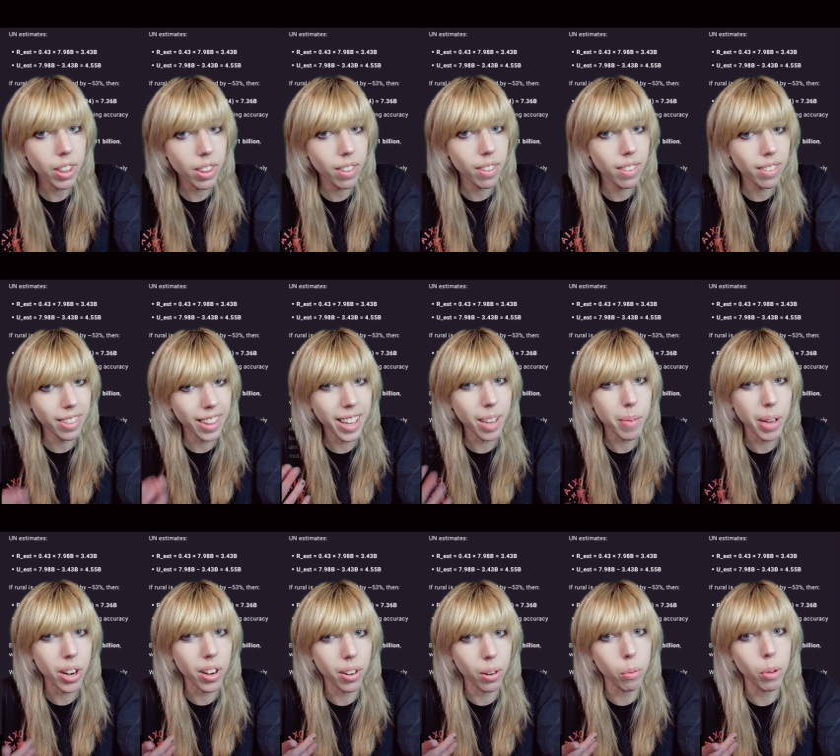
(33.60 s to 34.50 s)
Let's think
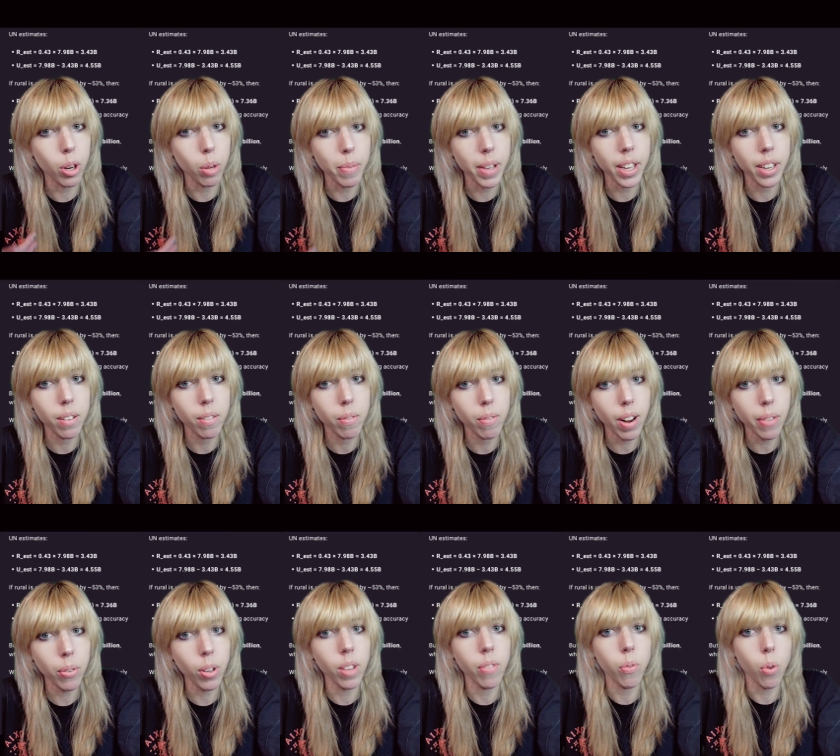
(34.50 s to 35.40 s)
about it a little bit.
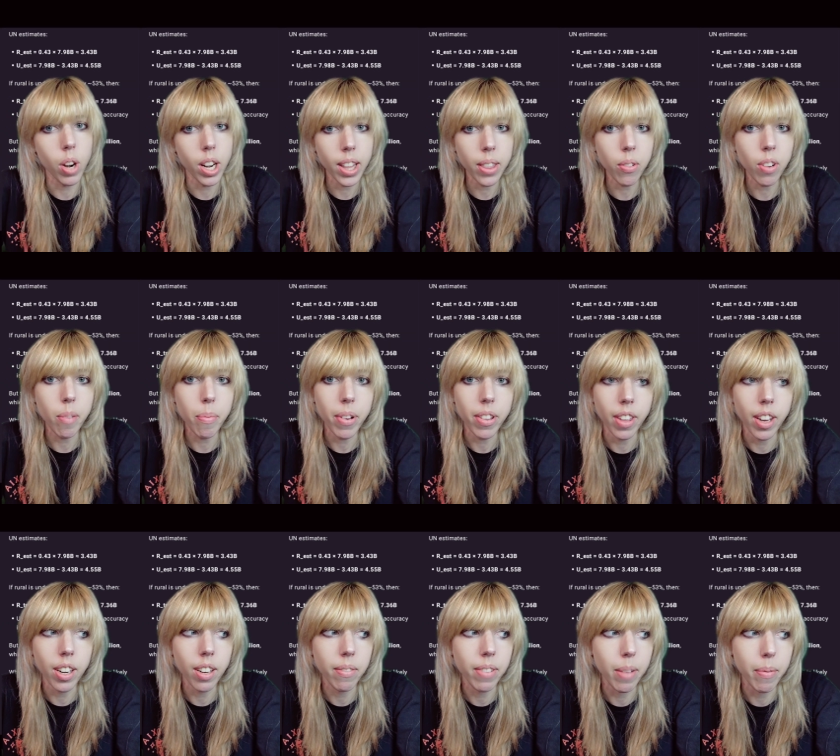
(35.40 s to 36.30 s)
Roughly
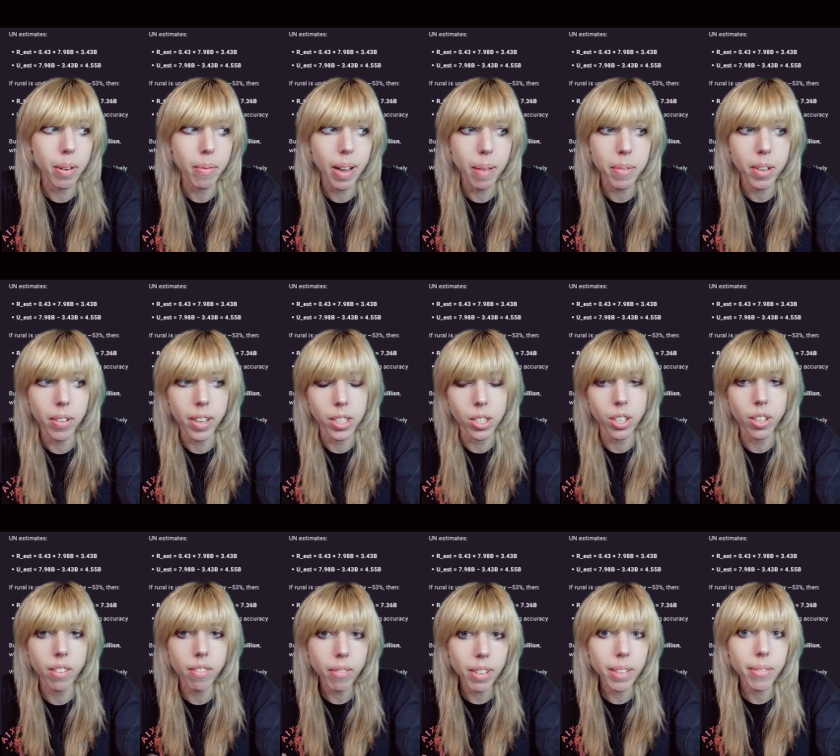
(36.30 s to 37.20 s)
43% of human
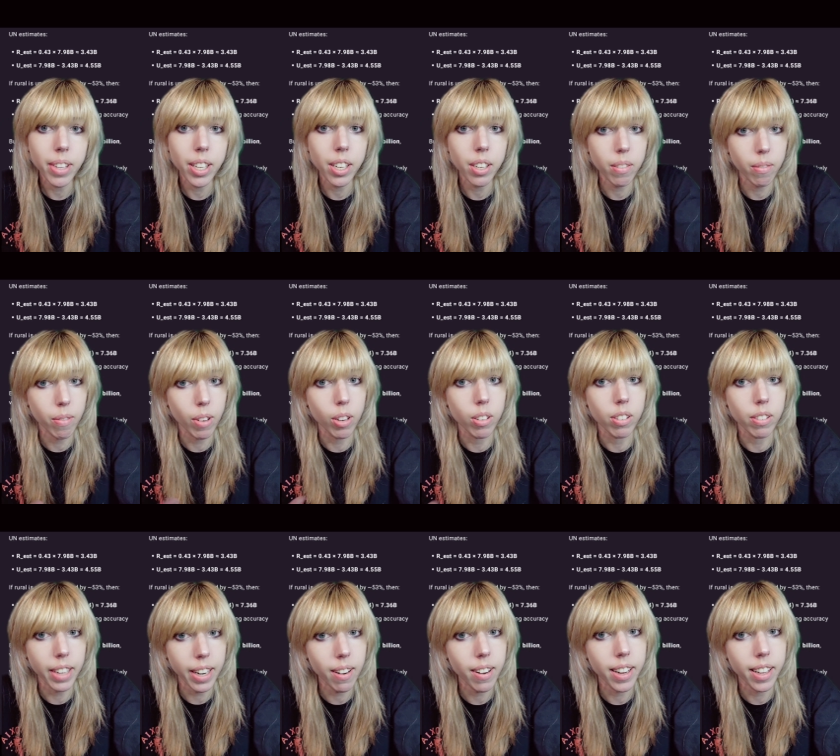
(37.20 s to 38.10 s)
populations live in
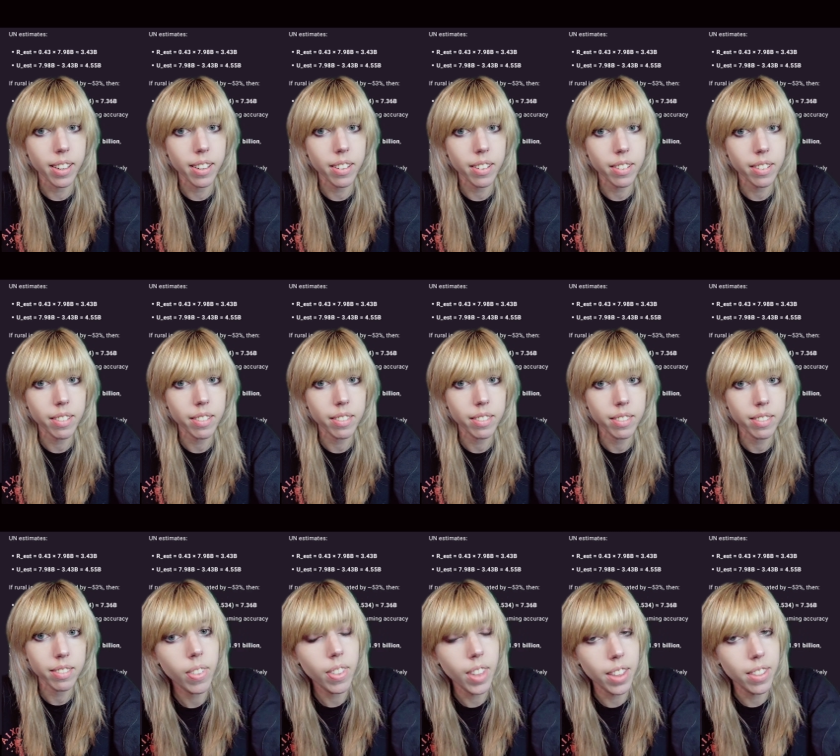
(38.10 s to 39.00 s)
rural areas.
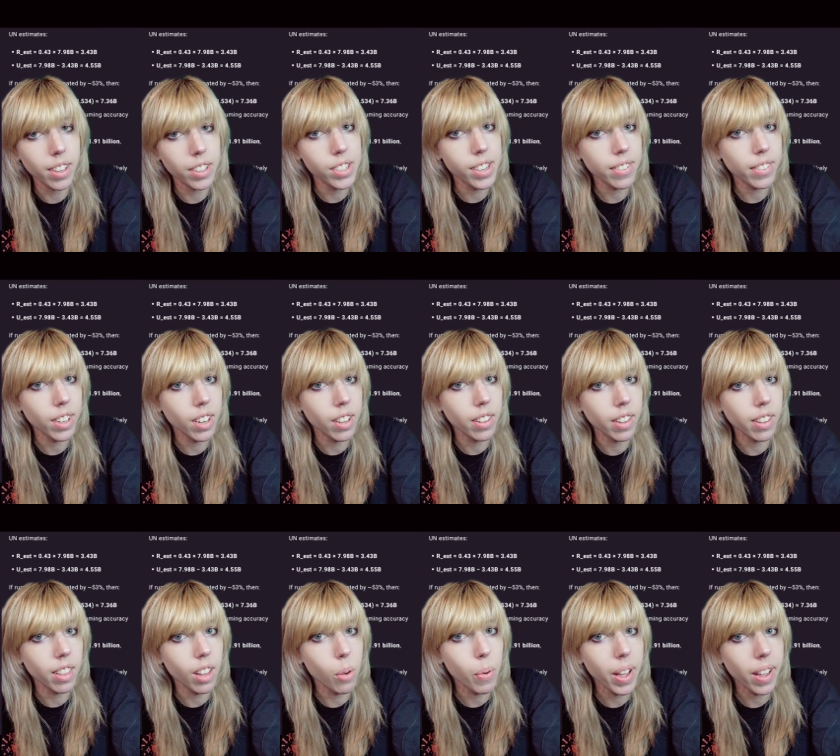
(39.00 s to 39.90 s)
They suggested on
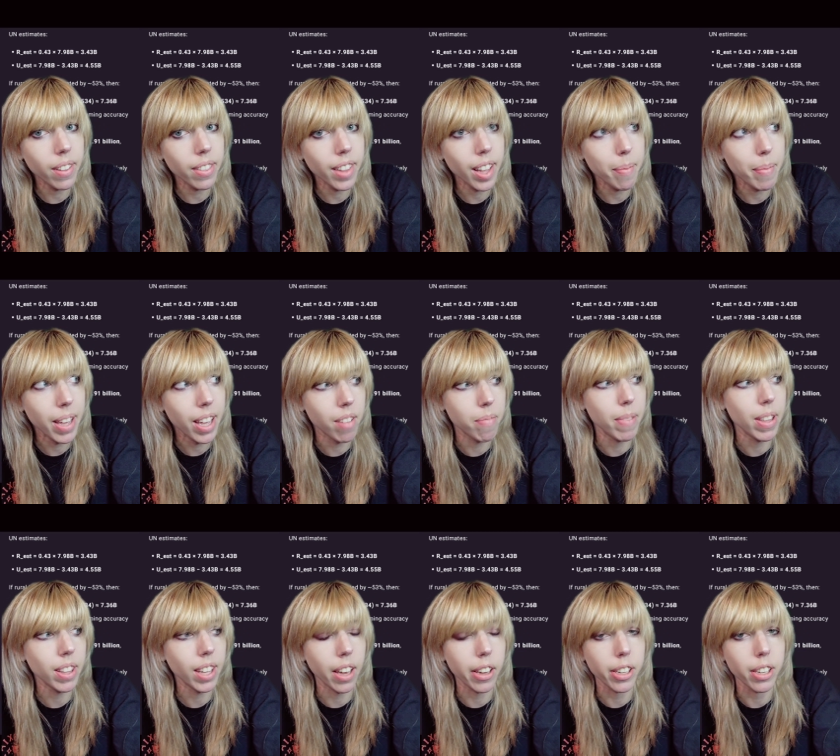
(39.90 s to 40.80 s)
the low end they may have
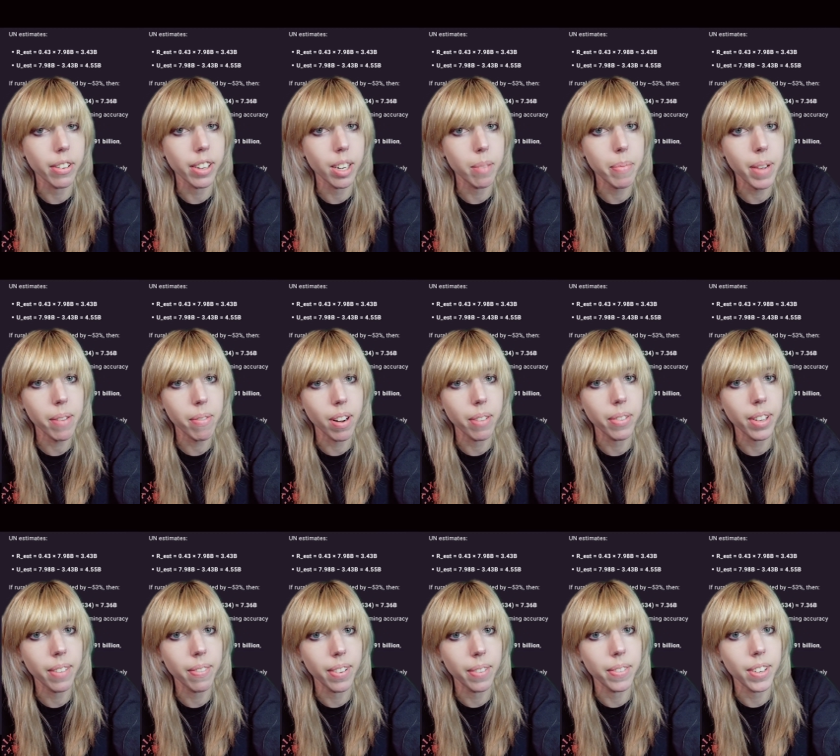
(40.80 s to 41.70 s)
miscalculated by
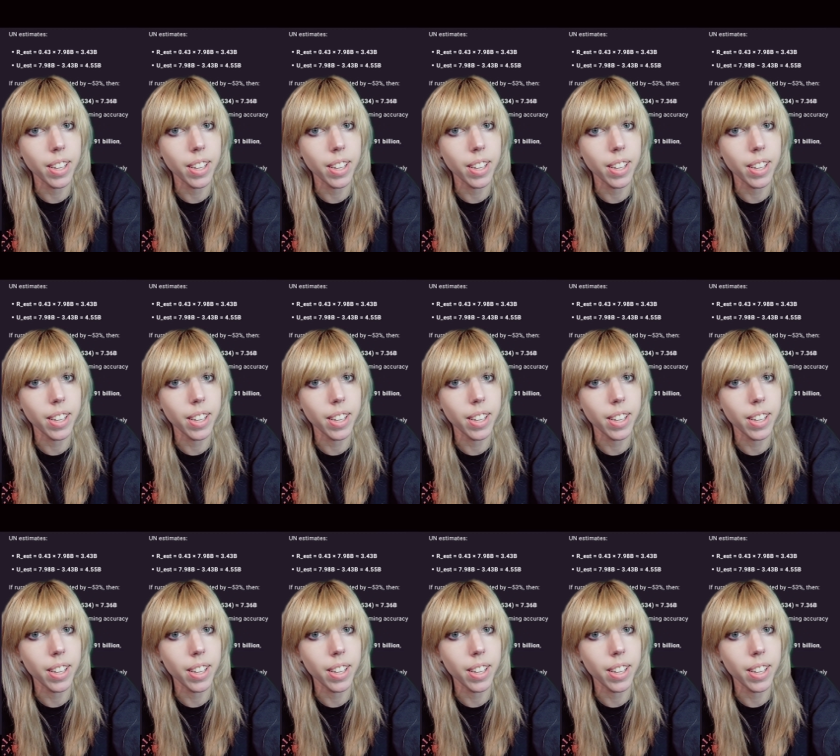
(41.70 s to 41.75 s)
roughly